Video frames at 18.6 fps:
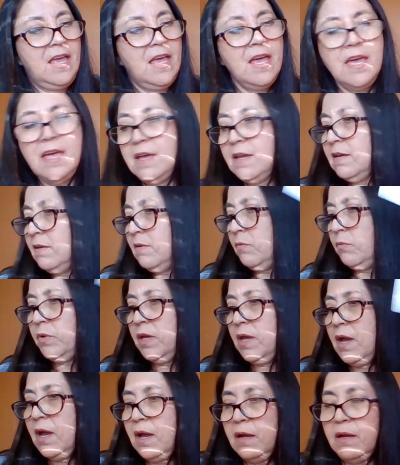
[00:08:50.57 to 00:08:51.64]
And
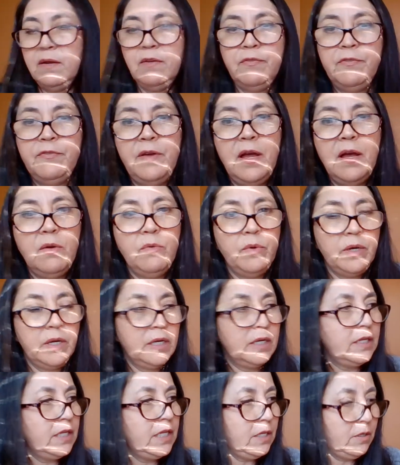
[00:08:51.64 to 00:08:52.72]
we have our
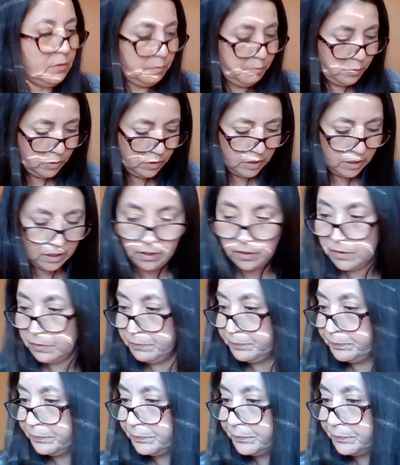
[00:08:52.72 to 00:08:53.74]
little book here.